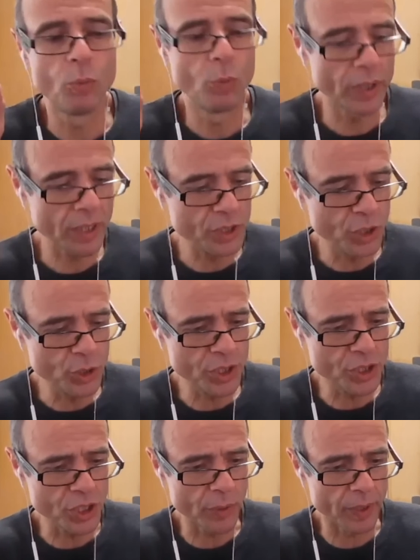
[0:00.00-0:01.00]
What I
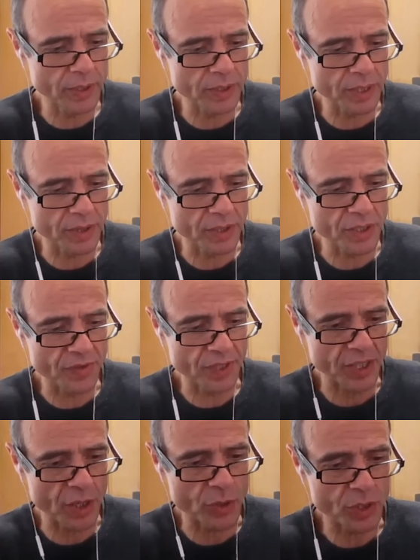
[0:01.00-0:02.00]
usually do underneath these
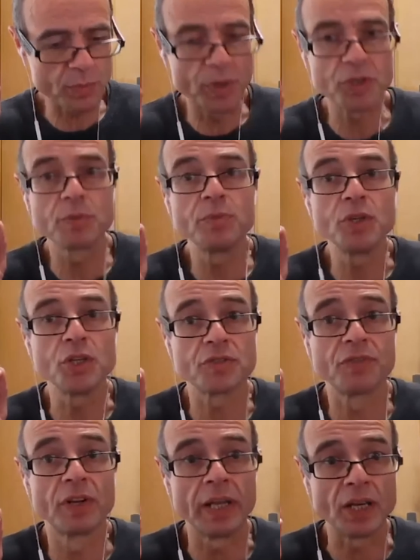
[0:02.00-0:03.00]
videos is put some
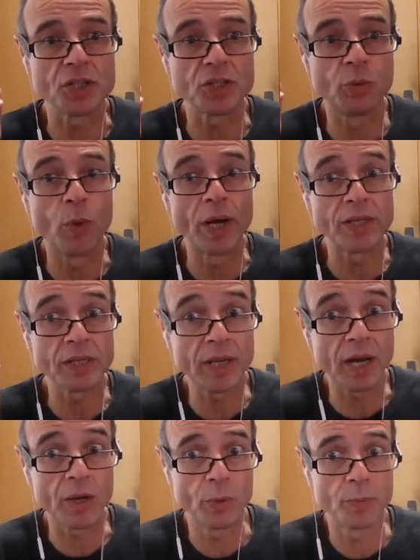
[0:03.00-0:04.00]
useful links on where to
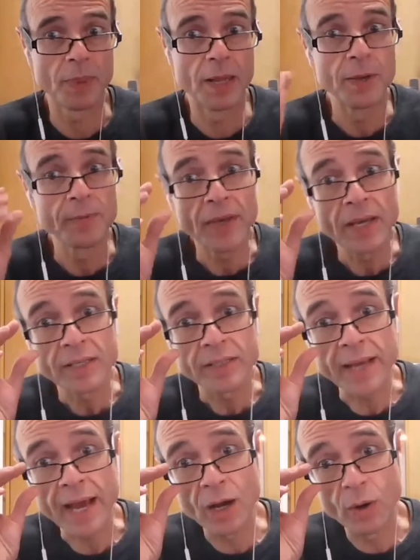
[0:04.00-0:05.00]
go.
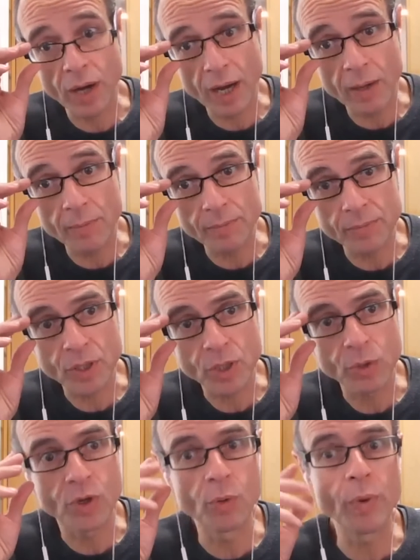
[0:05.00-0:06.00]
Now, I'm.
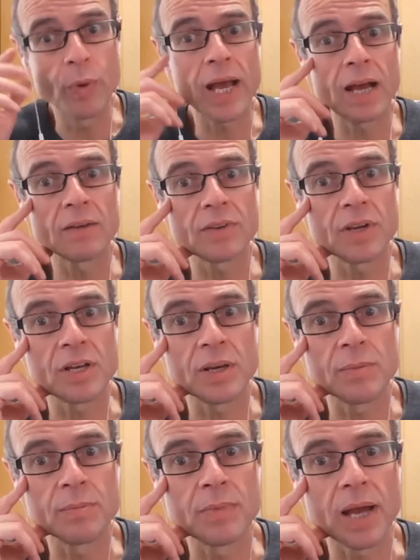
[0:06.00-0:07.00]
Um, could we have
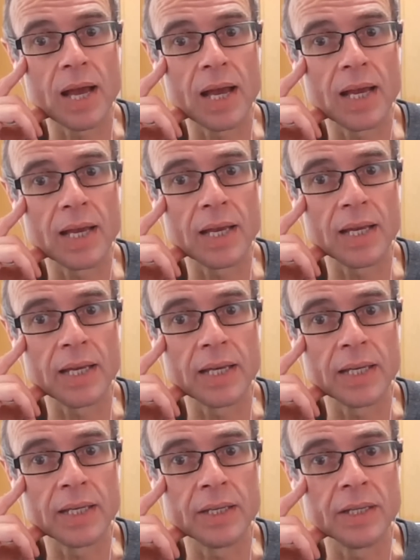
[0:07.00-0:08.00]
um,
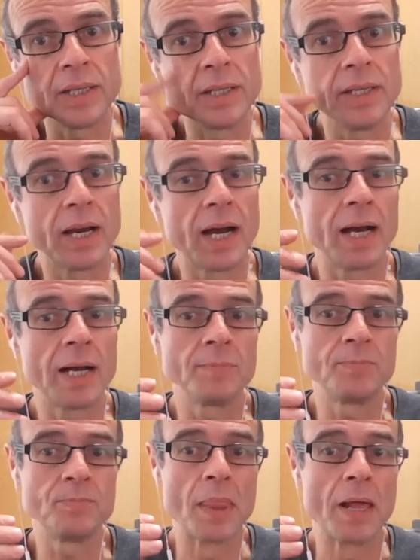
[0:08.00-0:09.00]
a?
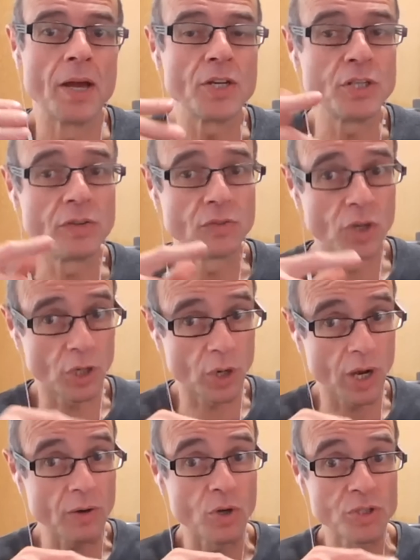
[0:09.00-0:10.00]
Um, you've got
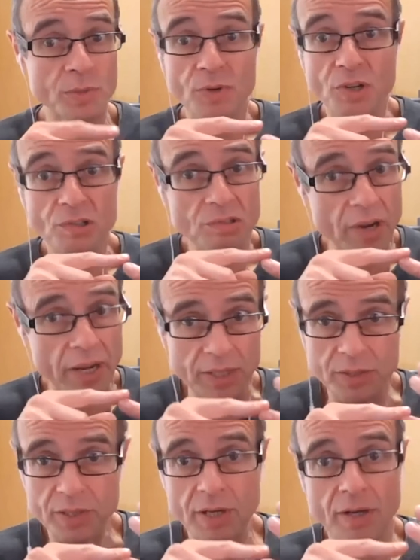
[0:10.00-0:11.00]
uh, some
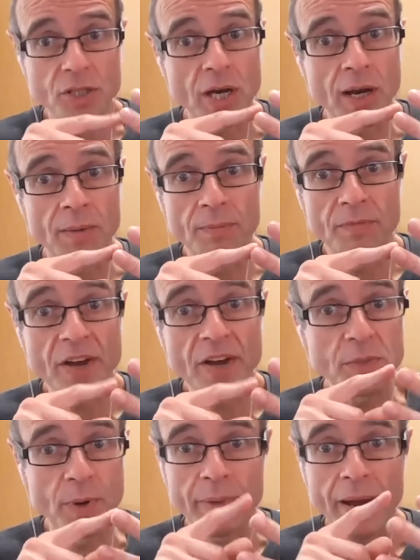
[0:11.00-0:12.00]
great um,
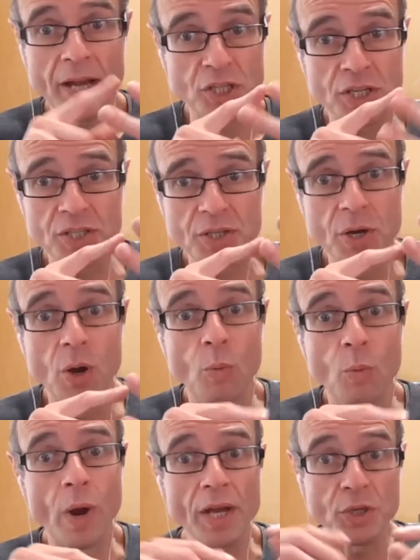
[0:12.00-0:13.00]
Facebook pages
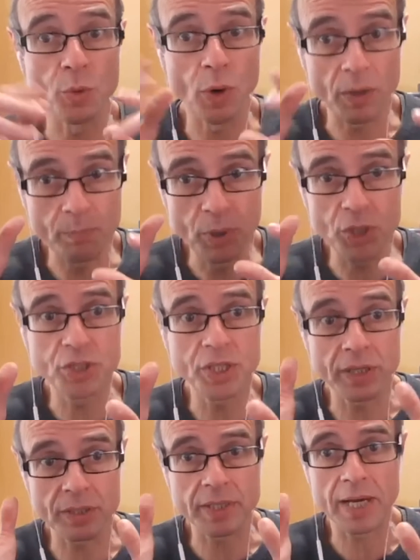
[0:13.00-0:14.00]
where okay, you are just run the Facebook